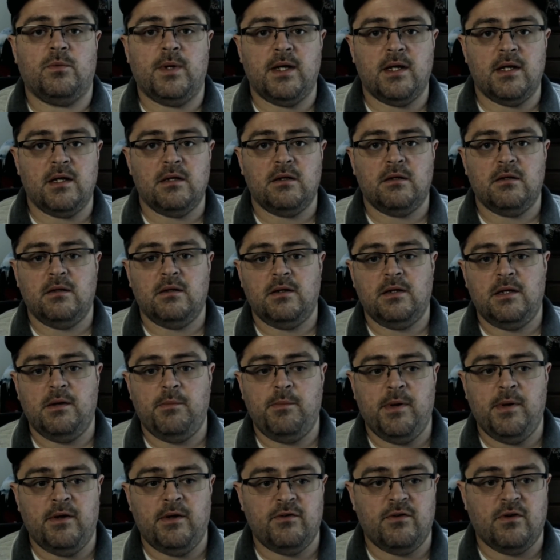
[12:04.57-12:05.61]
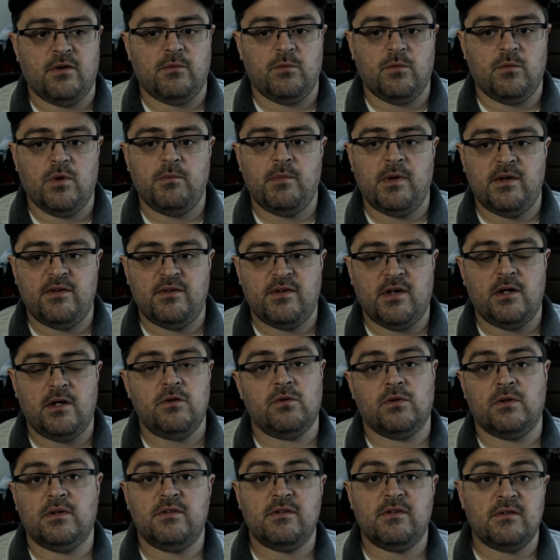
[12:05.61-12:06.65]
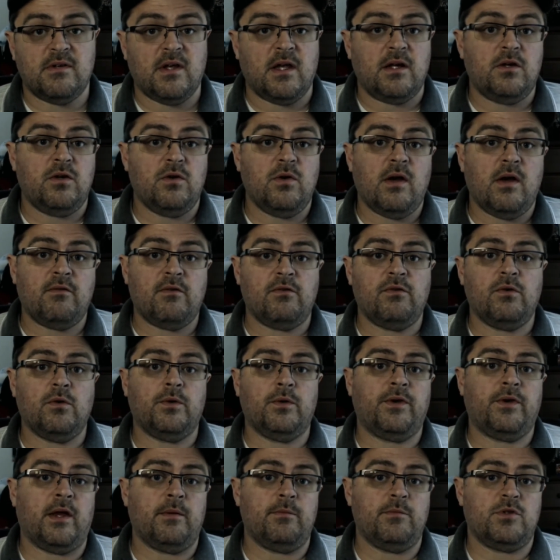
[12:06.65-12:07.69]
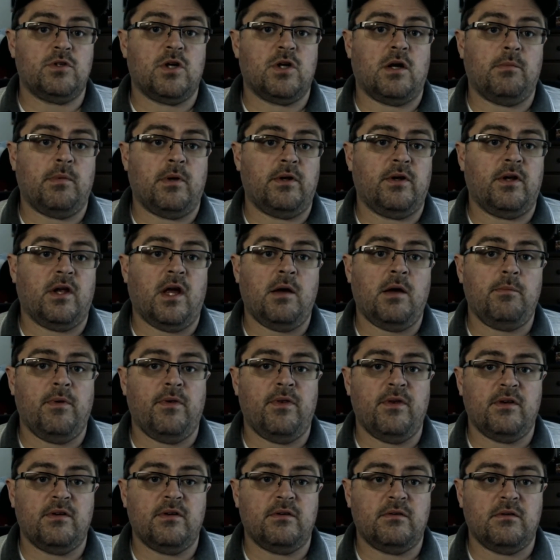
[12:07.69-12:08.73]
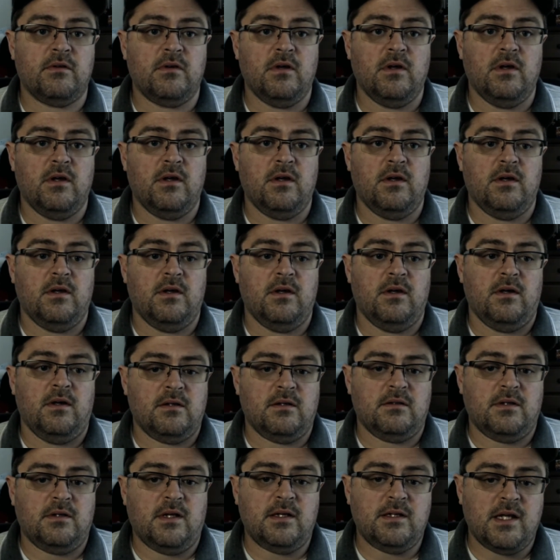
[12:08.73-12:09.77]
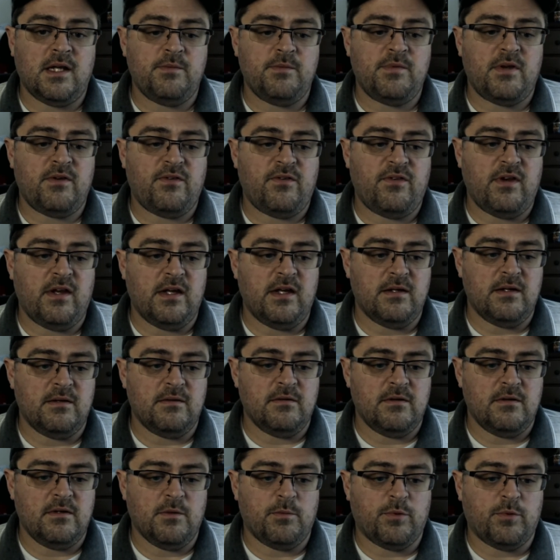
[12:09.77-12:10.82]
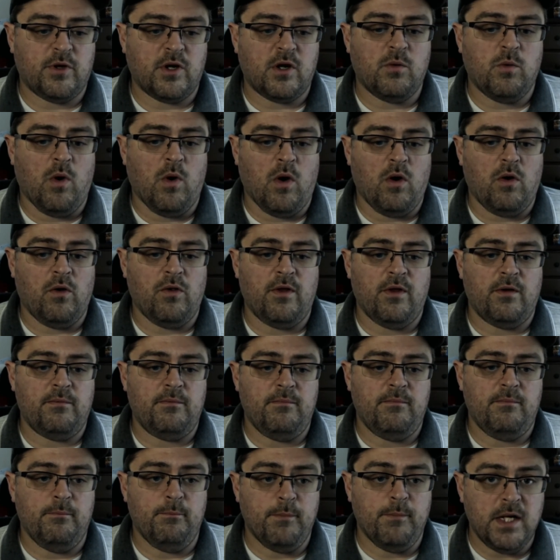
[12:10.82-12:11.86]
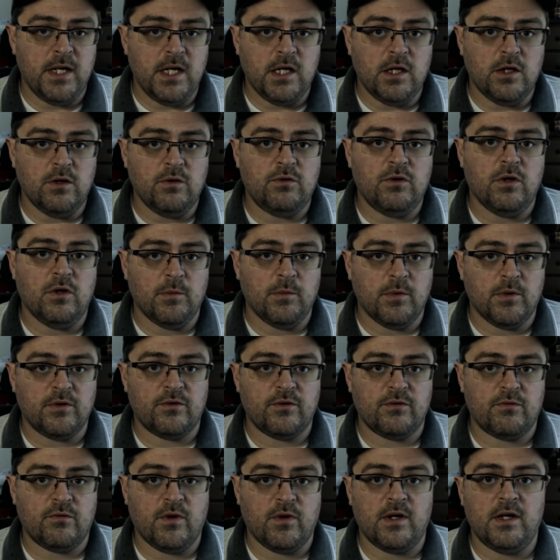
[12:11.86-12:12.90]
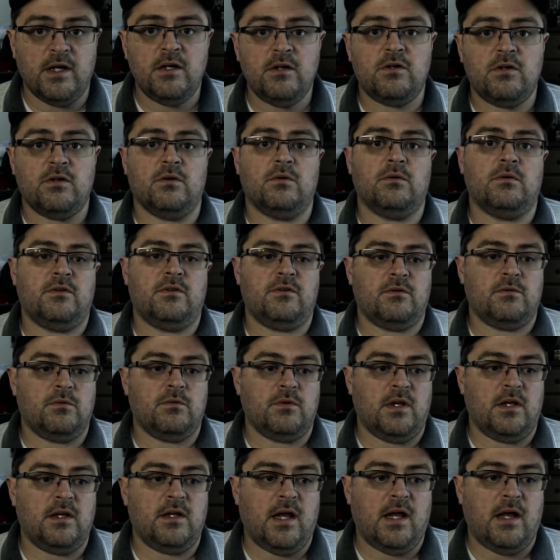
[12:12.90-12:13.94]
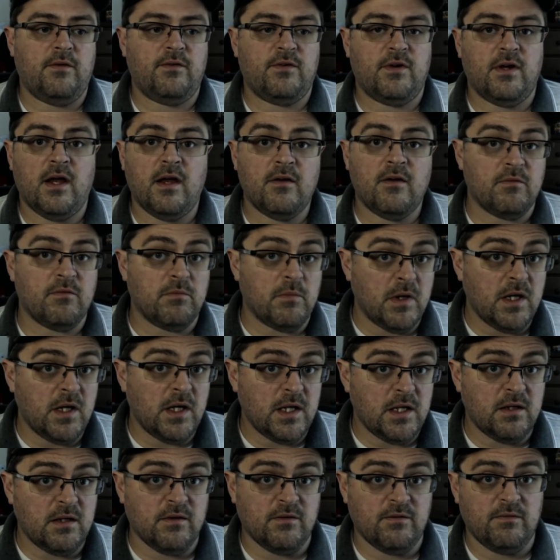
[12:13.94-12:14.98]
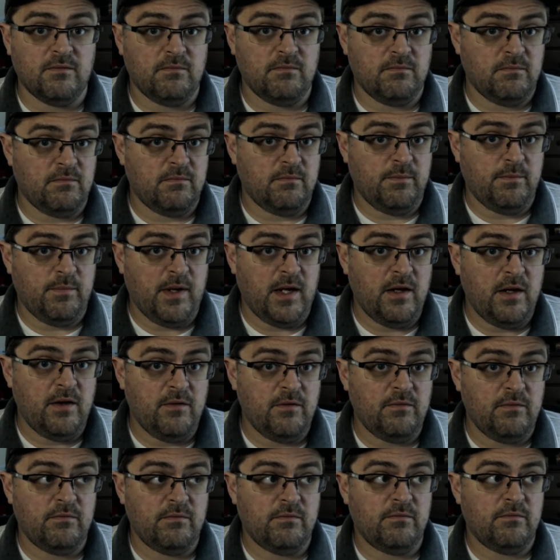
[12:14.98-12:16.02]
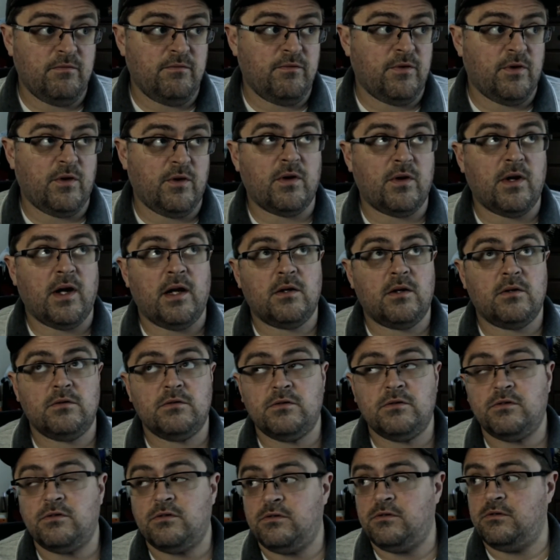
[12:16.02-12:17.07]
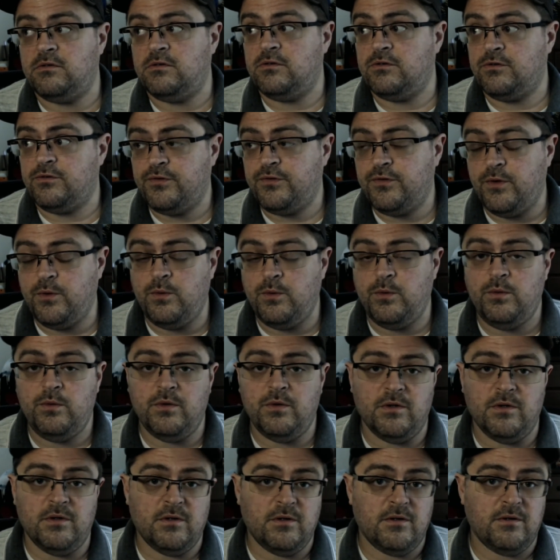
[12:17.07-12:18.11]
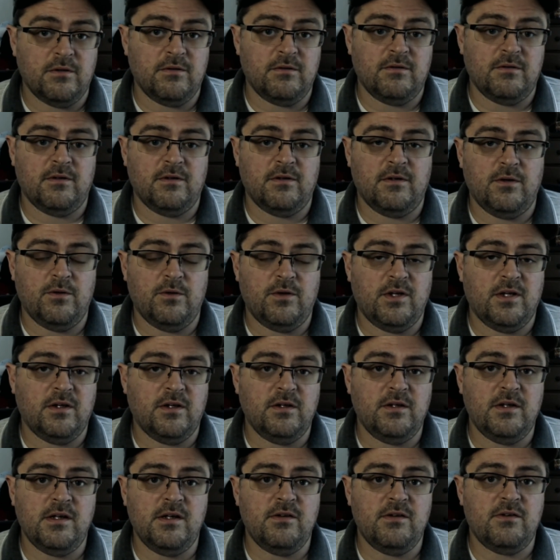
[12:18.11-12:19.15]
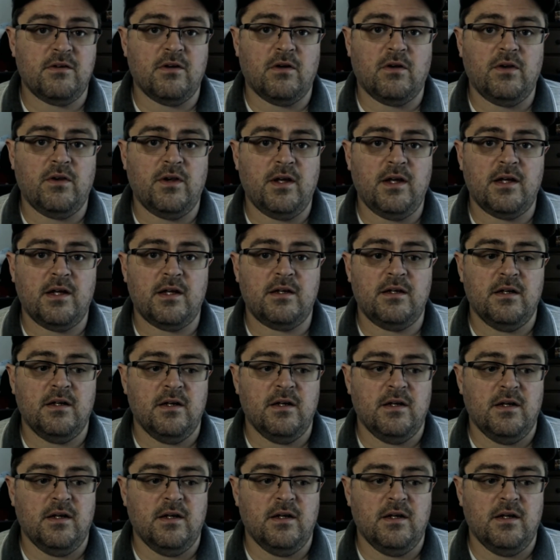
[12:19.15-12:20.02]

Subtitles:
week. It depends on what my schedule is, because I do have a full-time job on top of this. A lot of times that's the brick wall that many YouTubers run into, is they have to have money to pay for their house and their food and utilities and all that.